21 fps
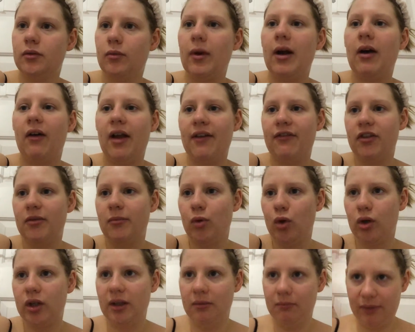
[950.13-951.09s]
Well, every
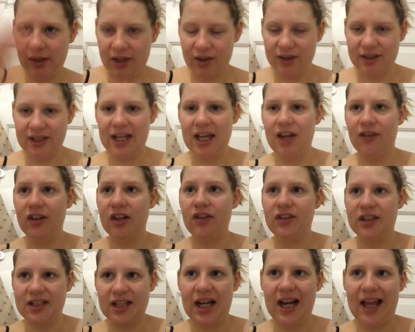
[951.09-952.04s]
morning, because even if
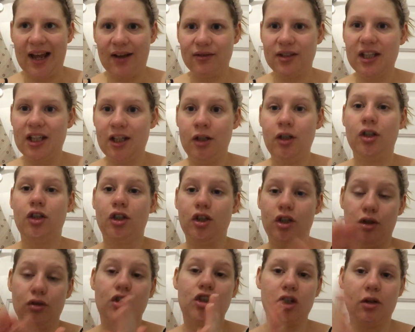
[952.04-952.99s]
it's cloudy,
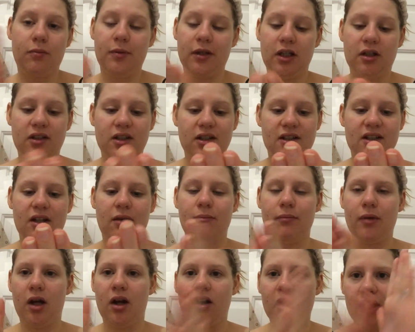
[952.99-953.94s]
you should be using
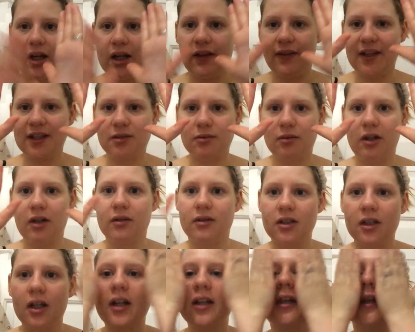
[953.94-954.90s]
sunblock. And that's what it
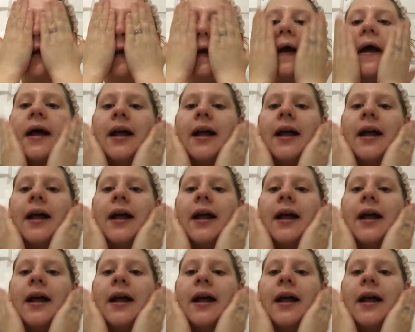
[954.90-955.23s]
looks like.